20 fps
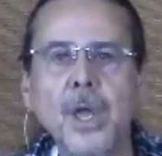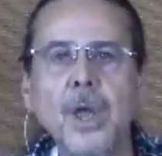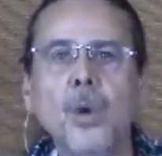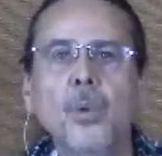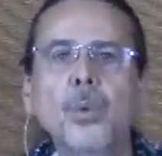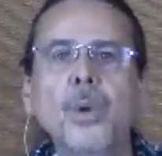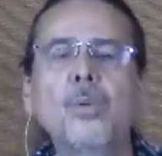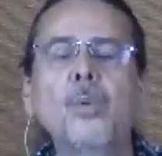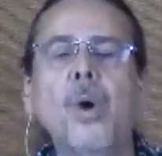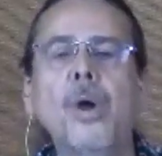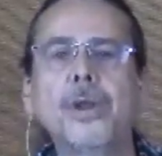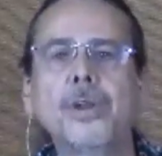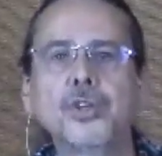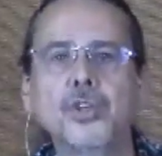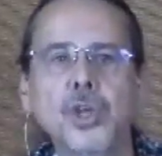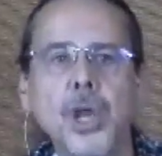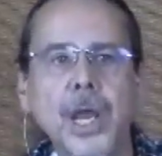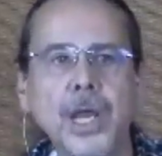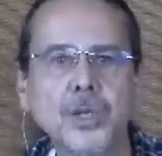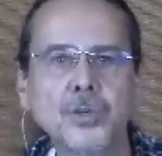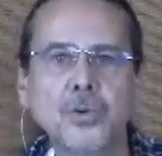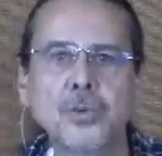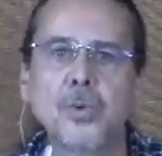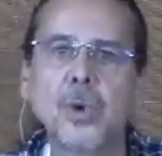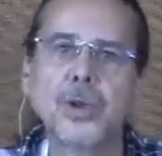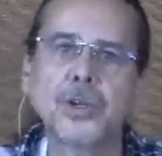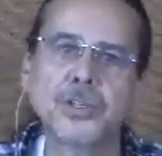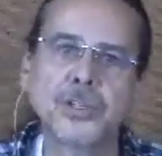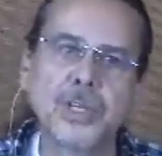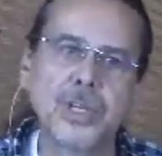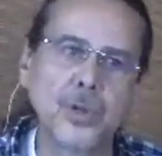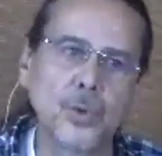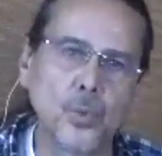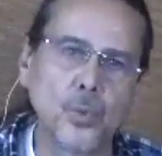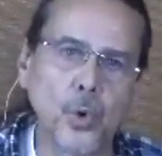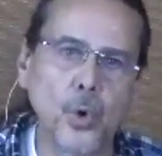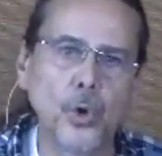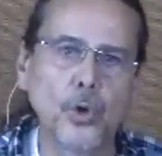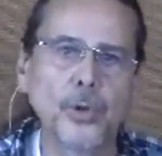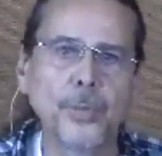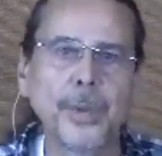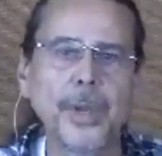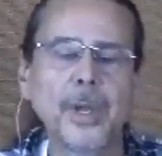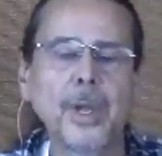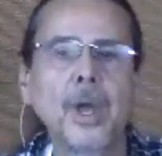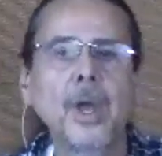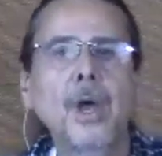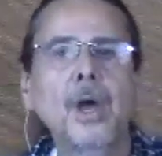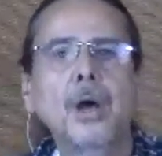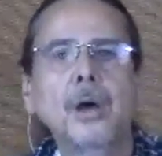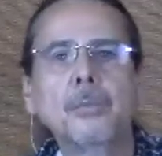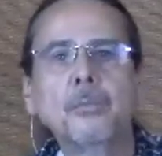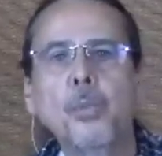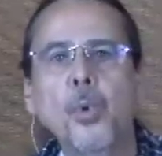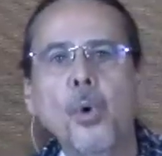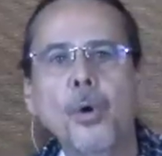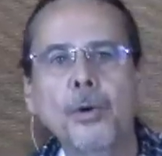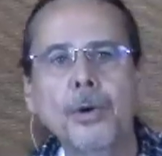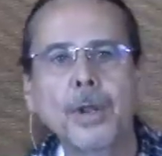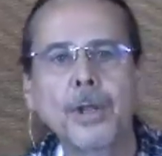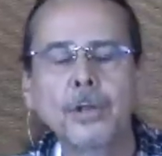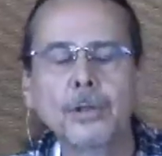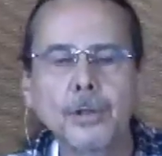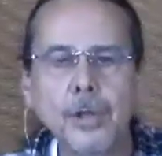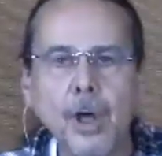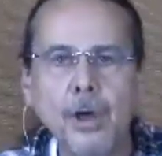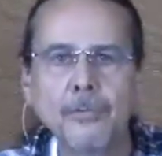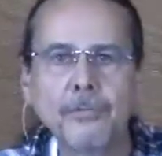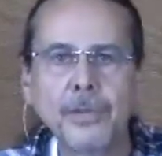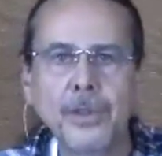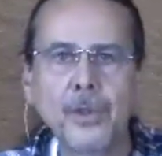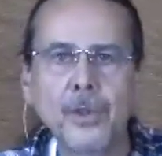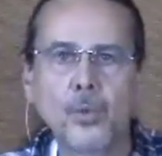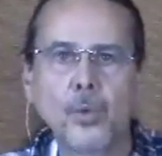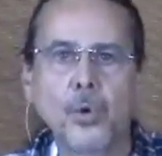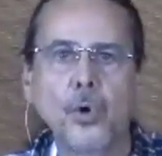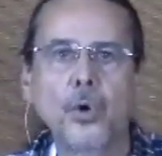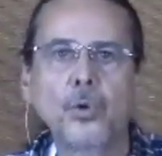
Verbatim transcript: We want to change. We want to see the world to be more love in the world.